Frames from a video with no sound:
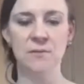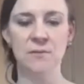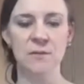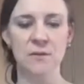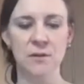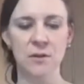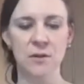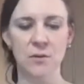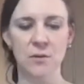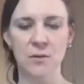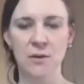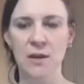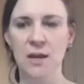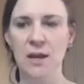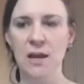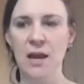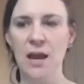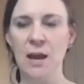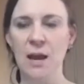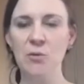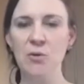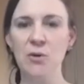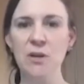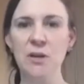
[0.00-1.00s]
So
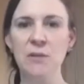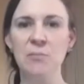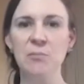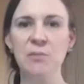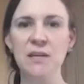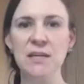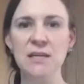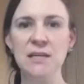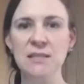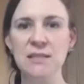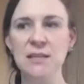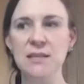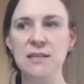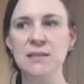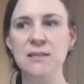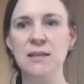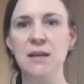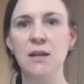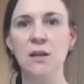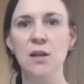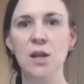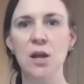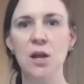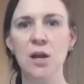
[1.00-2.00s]
I'm going to place this
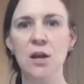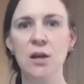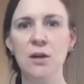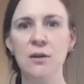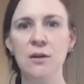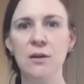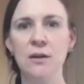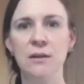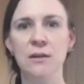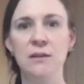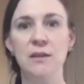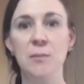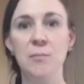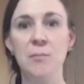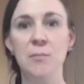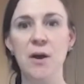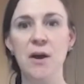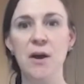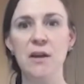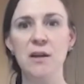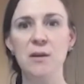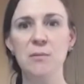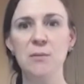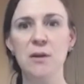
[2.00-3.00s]
along the
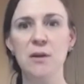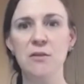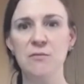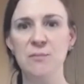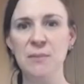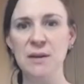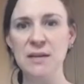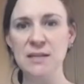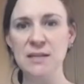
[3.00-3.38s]
bottom of my